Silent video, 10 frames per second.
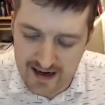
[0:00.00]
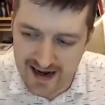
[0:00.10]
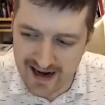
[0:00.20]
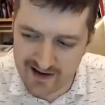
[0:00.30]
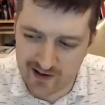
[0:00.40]

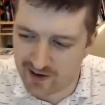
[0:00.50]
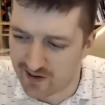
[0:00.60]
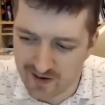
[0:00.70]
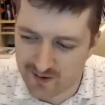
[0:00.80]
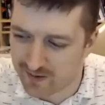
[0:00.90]
I don't
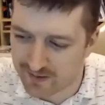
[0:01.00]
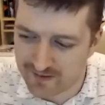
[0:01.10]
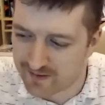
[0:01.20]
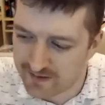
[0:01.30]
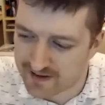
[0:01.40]
know
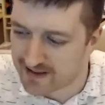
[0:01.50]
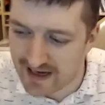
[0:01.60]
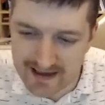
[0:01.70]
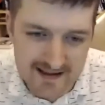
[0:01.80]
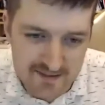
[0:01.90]
what the
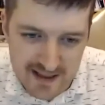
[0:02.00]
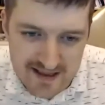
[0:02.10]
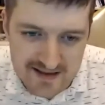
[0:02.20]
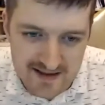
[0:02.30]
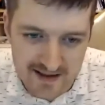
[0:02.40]
heck this
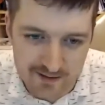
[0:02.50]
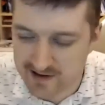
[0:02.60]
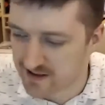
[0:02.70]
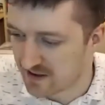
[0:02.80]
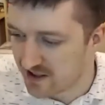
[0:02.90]
means. Like, what
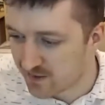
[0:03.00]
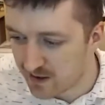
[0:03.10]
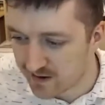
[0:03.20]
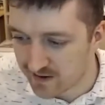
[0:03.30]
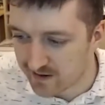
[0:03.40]
does it mean
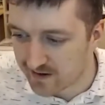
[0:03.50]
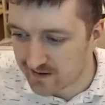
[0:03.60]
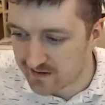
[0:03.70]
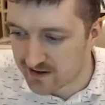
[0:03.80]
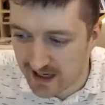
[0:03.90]

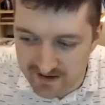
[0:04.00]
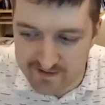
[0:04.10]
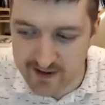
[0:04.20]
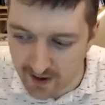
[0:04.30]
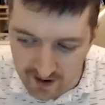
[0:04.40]
to have
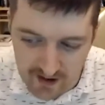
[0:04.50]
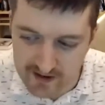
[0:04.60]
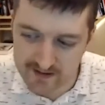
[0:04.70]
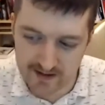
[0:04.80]
VR art?